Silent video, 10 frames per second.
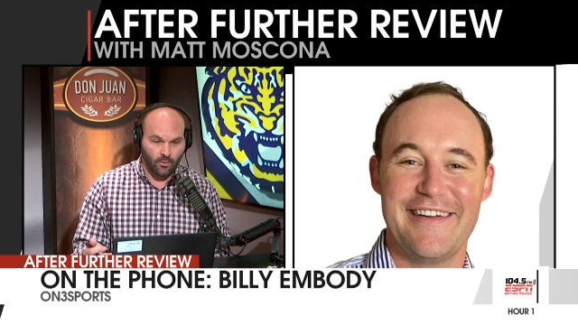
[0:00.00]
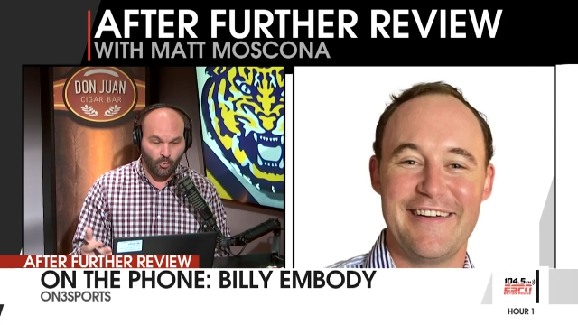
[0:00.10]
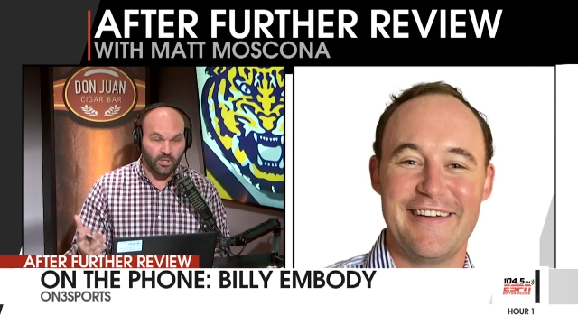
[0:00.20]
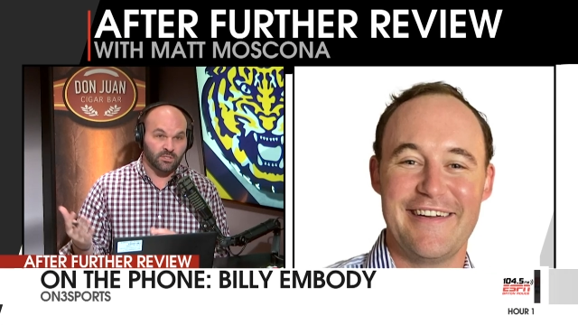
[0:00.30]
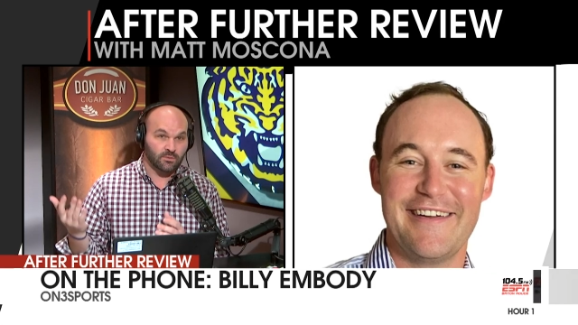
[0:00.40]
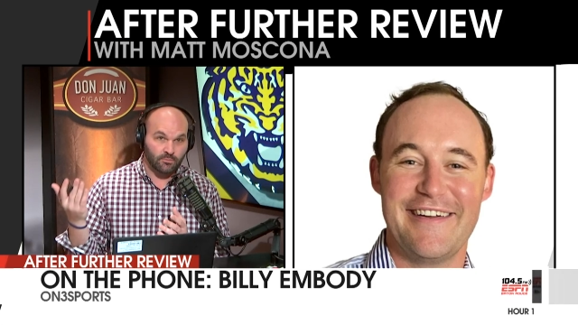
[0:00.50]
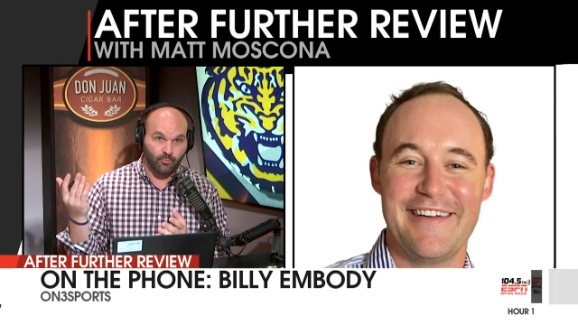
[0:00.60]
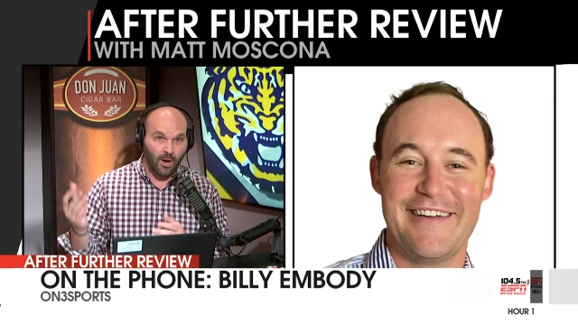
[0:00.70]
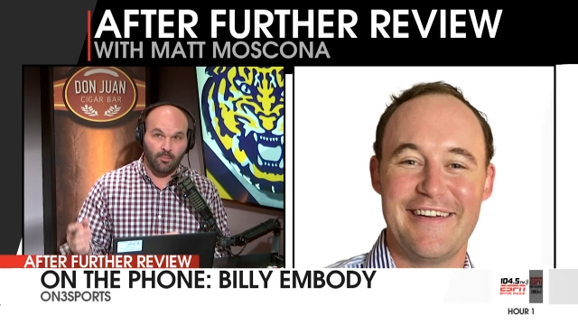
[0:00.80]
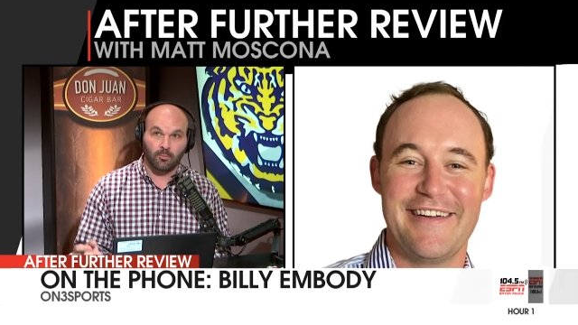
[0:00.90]
Speaker 1: what has
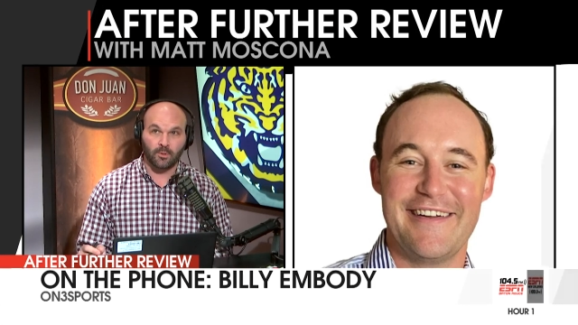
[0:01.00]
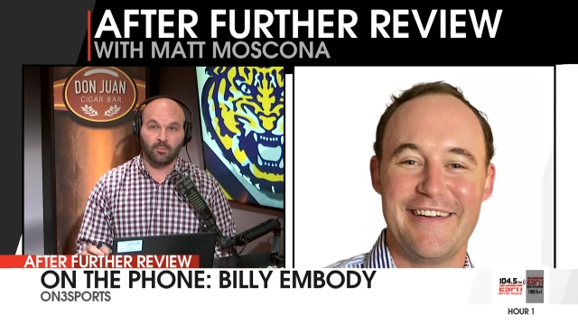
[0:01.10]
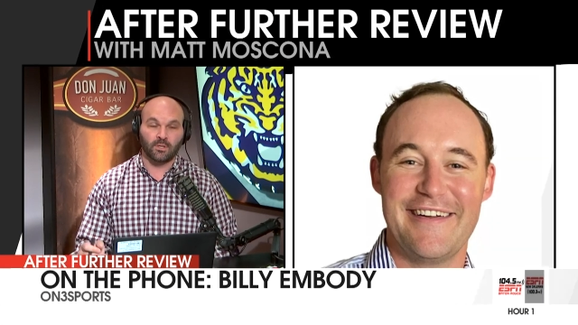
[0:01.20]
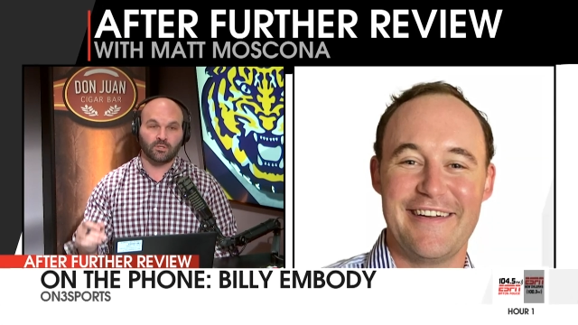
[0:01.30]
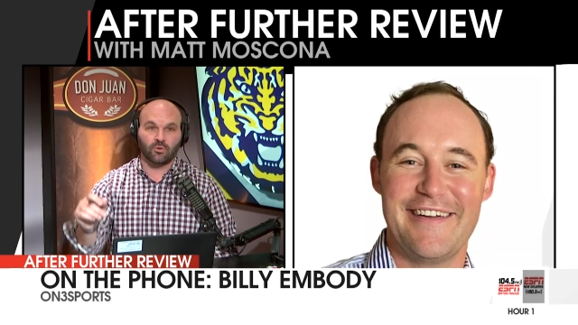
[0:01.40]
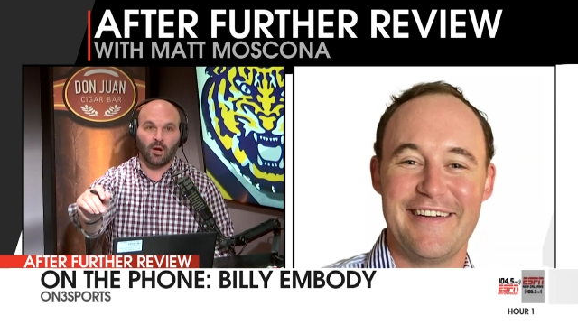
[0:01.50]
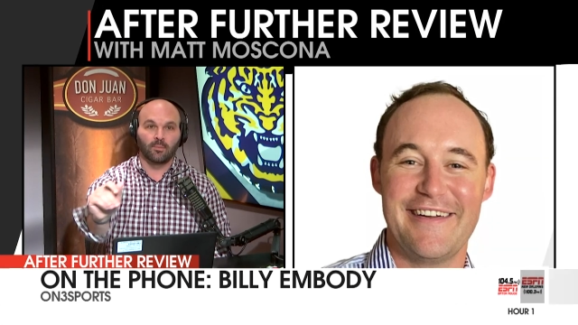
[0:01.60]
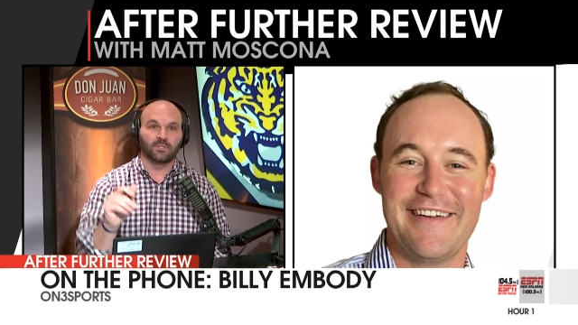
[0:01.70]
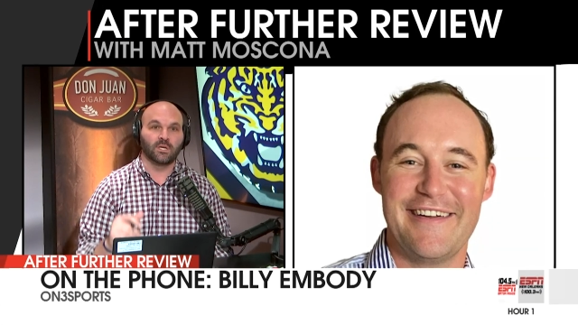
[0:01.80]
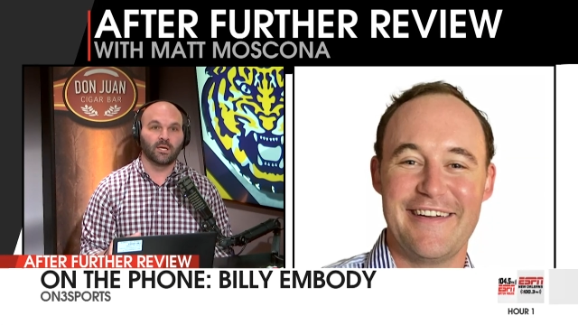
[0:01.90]
probably been described
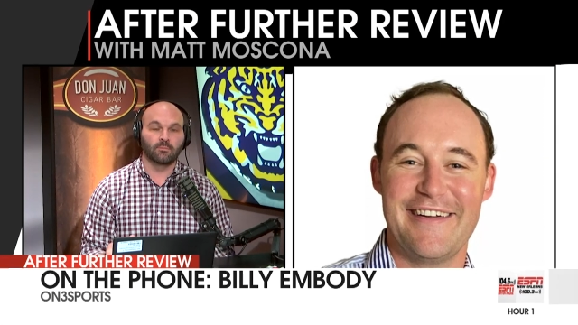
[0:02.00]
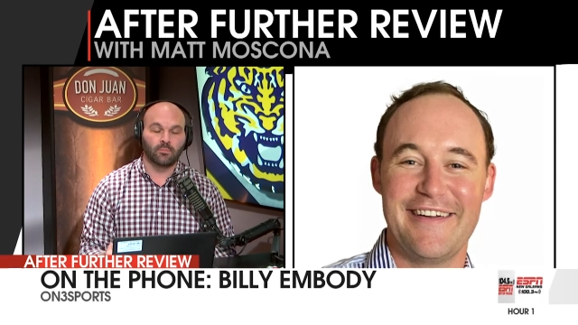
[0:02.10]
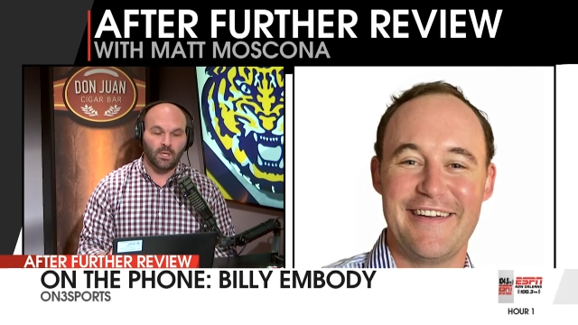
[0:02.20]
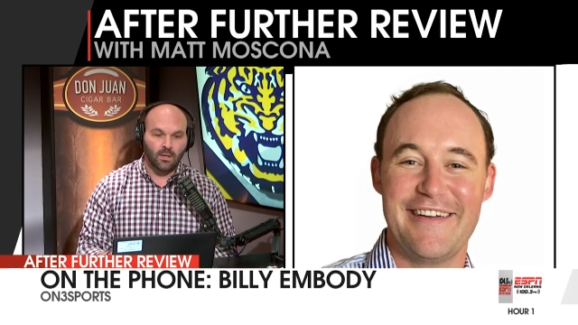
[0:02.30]
as a